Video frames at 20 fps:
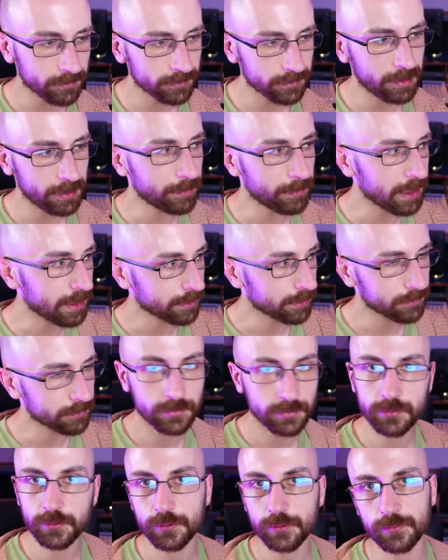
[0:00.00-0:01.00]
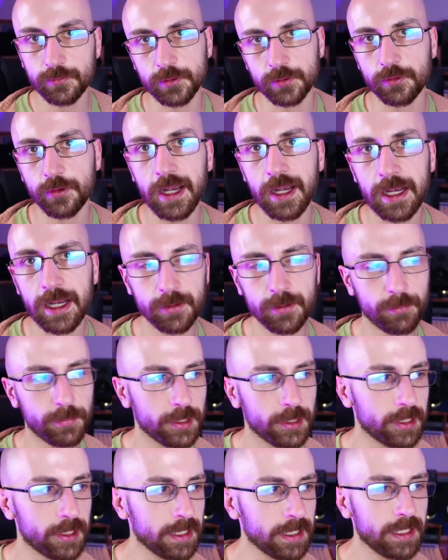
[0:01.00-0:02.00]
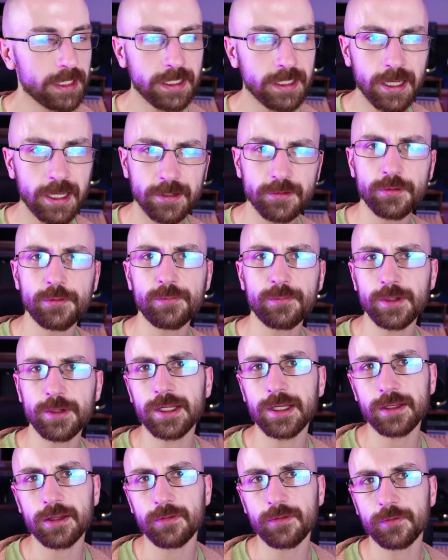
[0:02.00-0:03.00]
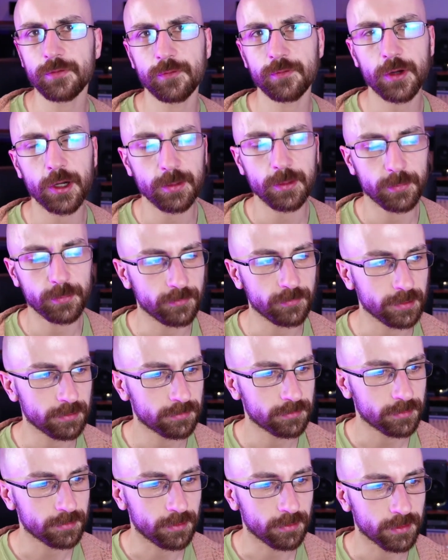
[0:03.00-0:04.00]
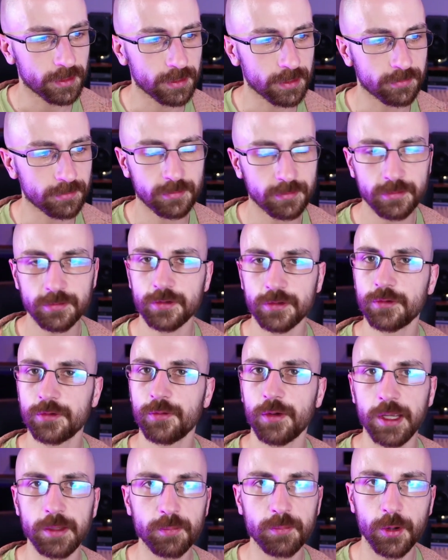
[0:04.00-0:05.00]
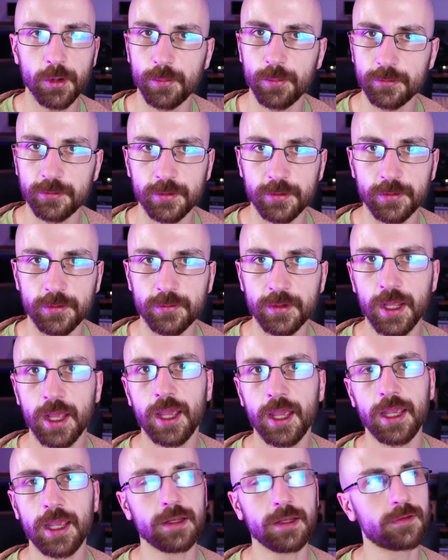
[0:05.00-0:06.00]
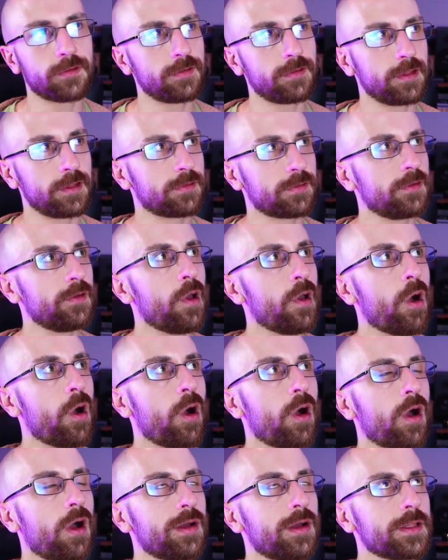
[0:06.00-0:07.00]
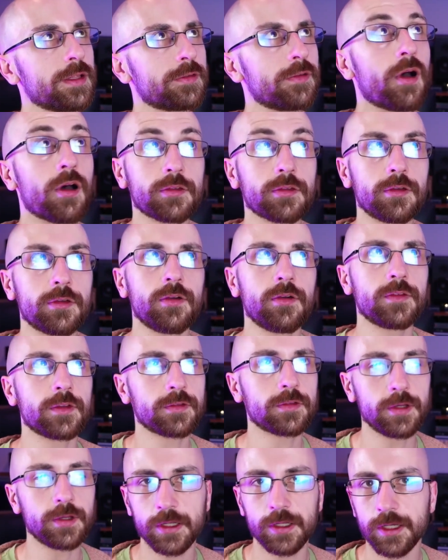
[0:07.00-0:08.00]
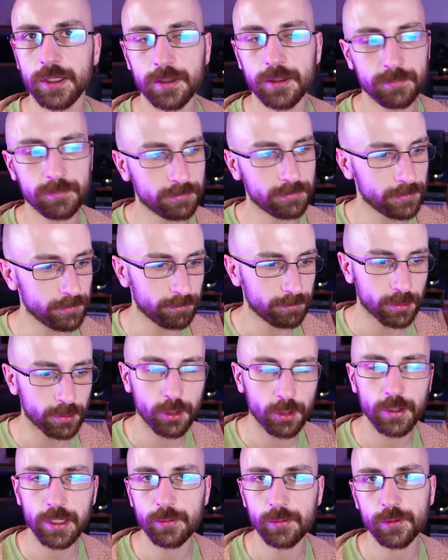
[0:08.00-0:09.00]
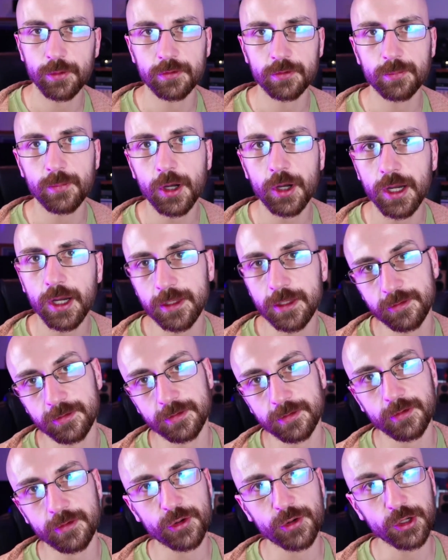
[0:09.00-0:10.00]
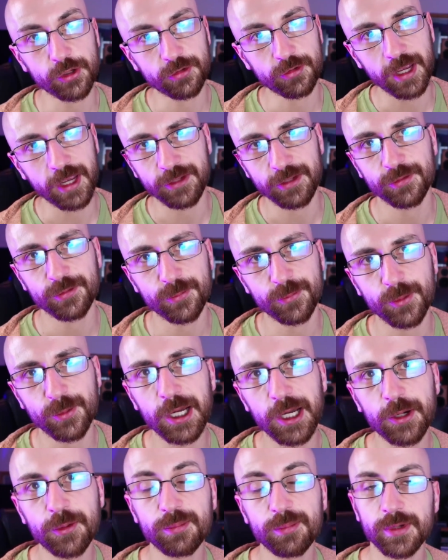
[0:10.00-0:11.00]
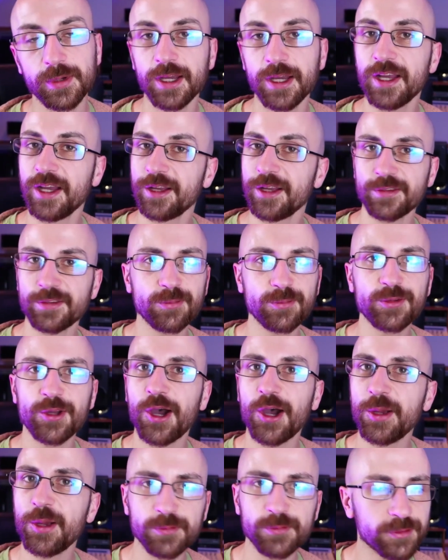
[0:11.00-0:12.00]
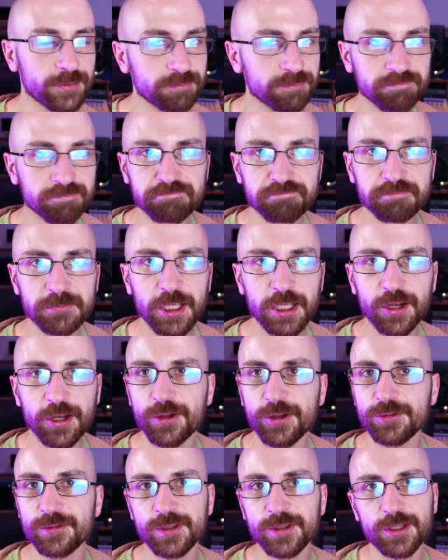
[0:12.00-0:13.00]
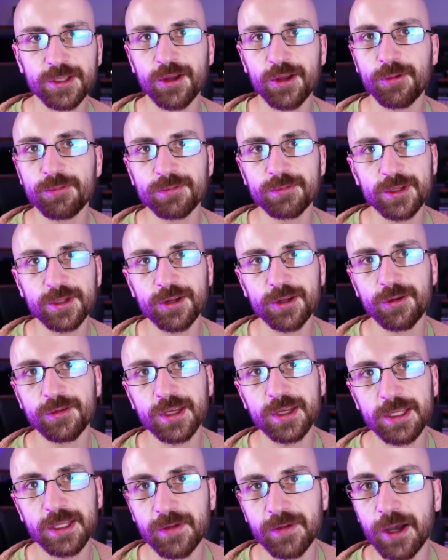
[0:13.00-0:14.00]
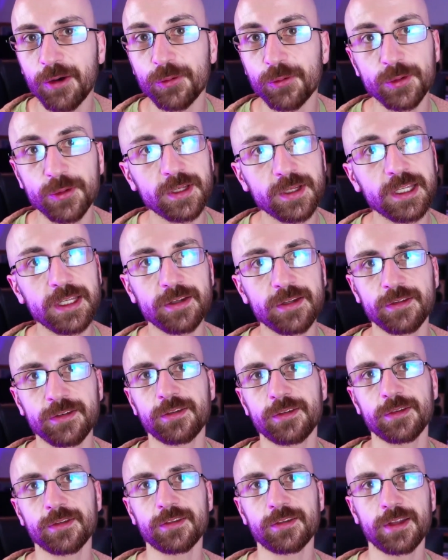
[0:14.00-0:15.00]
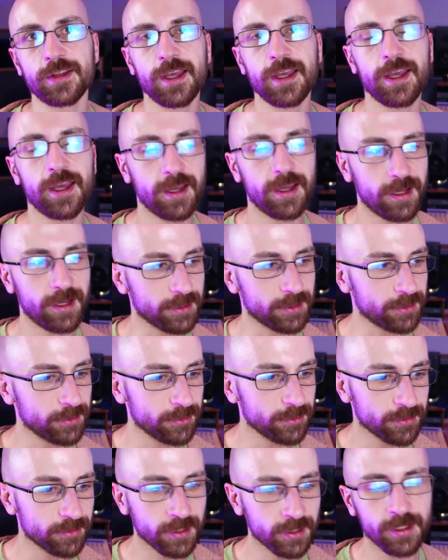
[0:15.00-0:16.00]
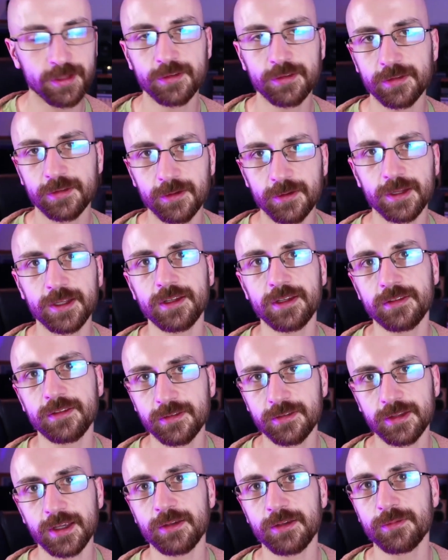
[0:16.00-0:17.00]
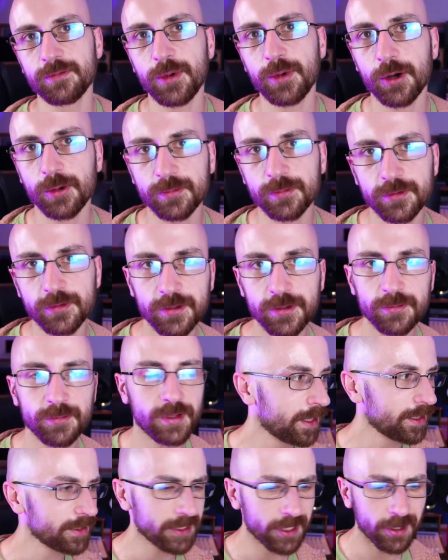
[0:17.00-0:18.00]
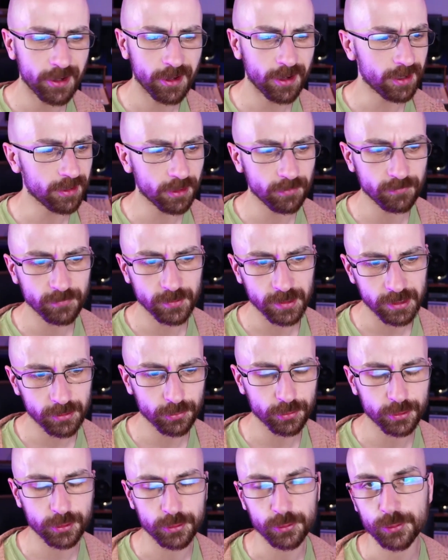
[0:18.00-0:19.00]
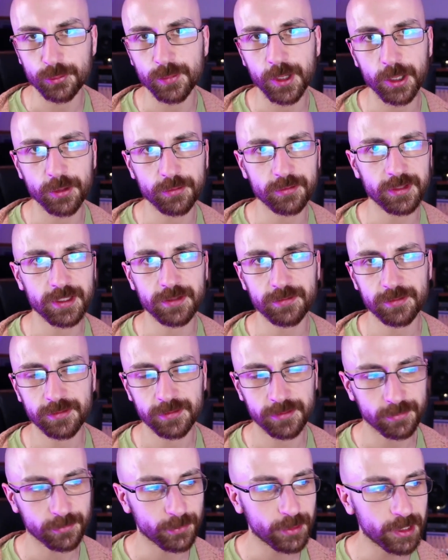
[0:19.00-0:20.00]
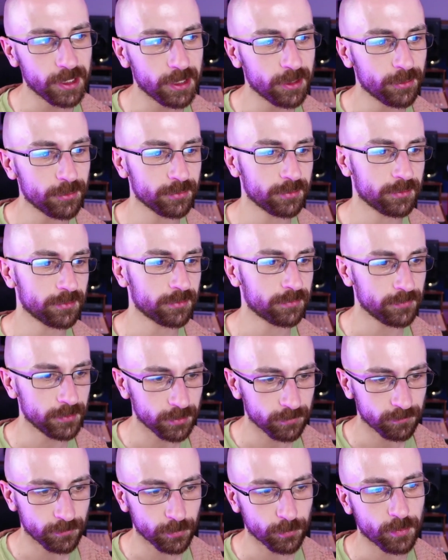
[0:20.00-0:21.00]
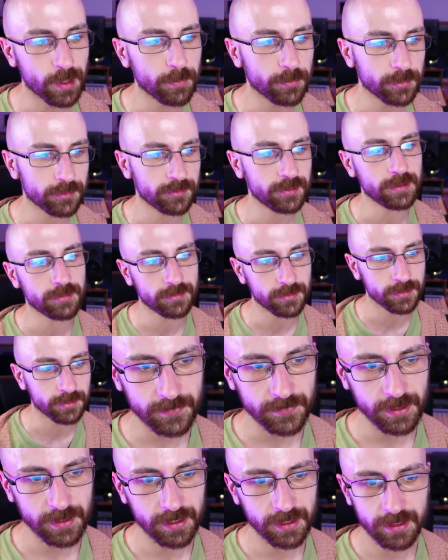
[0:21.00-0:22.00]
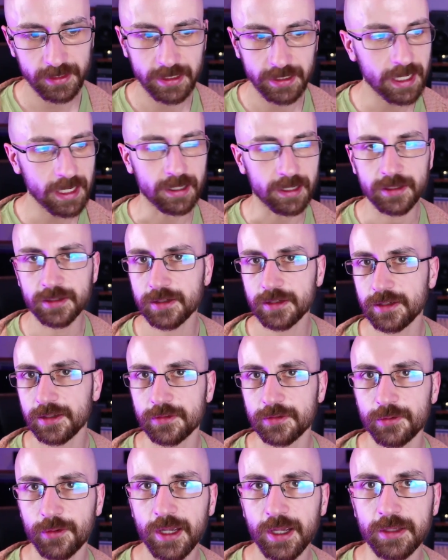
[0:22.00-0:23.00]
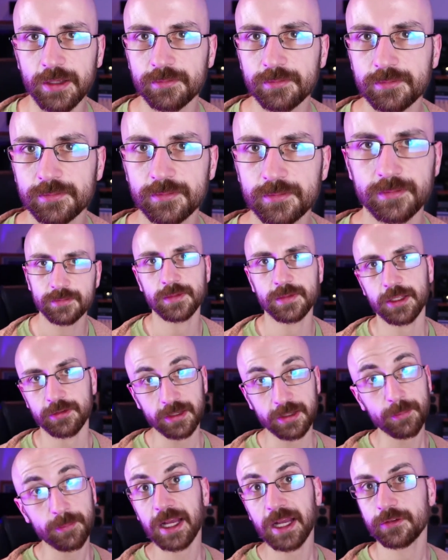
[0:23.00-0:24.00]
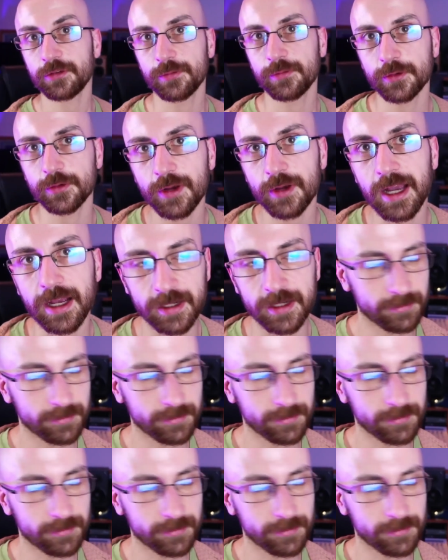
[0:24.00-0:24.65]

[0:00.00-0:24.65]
get back to the track, but yeah, I do really love the vibe of this song. It's just a great pop tune. It's not a song that's going to blow anyone's minds. It's not going to change the world. But sometimes, you know, you don't need that. All you need is just a good, solid, safe pop tune. Yeah, I love the lyrical motifs as well. Just the repetition. Yeah, it's great. Let's get back to the track.